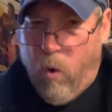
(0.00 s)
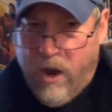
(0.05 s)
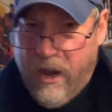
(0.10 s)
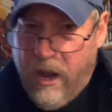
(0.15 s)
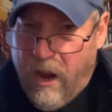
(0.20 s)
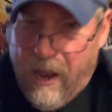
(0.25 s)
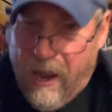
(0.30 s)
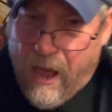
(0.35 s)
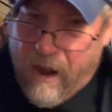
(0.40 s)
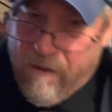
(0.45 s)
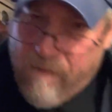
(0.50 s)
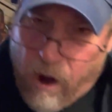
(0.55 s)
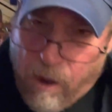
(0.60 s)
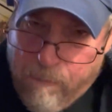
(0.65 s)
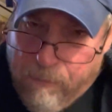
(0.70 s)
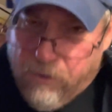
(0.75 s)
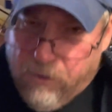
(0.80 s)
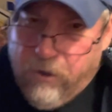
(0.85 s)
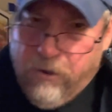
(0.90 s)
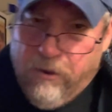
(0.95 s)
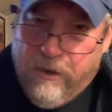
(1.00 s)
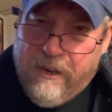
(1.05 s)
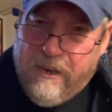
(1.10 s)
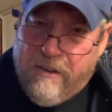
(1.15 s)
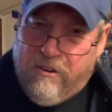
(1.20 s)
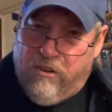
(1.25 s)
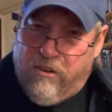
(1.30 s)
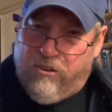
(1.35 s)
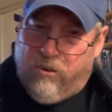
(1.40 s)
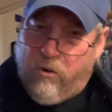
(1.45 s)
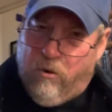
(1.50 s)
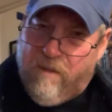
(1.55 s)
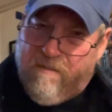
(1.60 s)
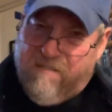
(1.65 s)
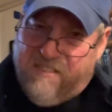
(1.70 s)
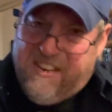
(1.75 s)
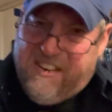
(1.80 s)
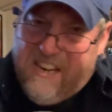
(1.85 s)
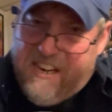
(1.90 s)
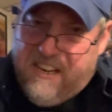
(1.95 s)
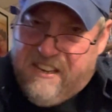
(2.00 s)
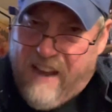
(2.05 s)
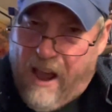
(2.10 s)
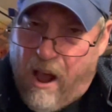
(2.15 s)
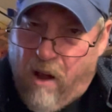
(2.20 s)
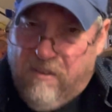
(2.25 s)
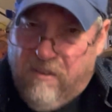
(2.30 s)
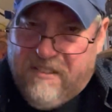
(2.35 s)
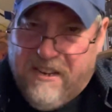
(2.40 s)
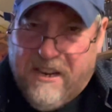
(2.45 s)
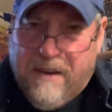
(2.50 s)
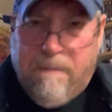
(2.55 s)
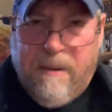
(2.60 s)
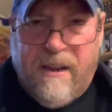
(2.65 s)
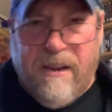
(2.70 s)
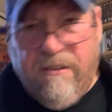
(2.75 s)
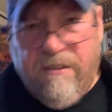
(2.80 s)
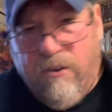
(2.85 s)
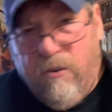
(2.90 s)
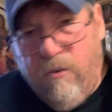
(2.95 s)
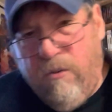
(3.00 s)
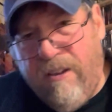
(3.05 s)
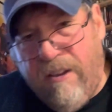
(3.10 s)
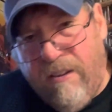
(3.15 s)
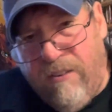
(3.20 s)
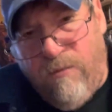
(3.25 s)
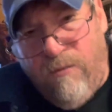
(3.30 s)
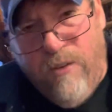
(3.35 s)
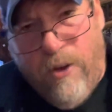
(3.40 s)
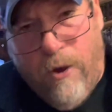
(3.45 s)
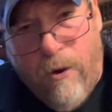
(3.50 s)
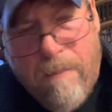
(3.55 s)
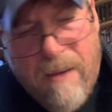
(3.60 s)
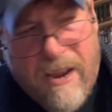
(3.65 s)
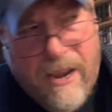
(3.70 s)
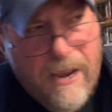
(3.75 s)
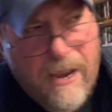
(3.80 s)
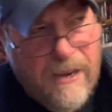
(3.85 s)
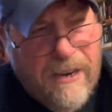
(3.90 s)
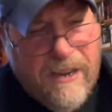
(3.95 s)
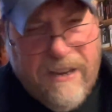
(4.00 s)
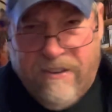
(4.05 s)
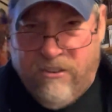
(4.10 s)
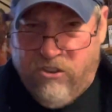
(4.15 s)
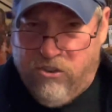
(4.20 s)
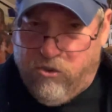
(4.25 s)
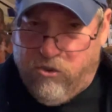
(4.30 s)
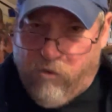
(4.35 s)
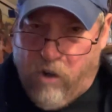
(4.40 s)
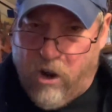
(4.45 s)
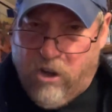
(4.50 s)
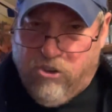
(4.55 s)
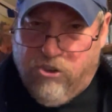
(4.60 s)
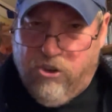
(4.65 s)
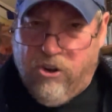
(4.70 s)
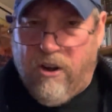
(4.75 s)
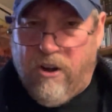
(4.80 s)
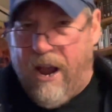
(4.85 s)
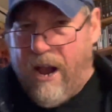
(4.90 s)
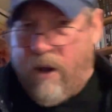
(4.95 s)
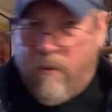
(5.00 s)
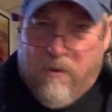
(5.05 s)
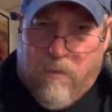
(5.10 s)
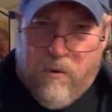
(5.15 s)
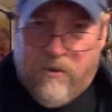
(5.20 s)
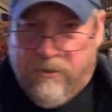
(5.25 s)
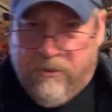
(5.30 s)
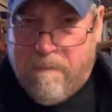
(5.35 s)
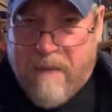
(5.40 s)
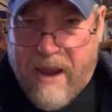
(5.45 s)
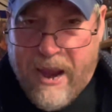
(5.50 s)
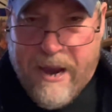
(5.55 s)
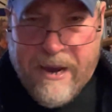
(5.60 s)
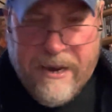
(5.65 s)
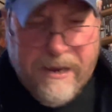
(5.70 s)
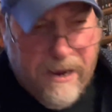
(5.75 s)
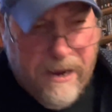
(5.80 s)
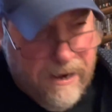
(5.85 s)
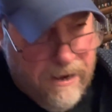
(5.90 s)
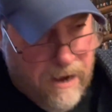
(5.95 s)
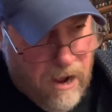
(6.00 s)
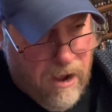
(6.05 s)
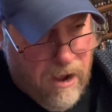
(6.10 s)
a lot of opportunity to sort of dig down deep into this film and its structure, how it was made, and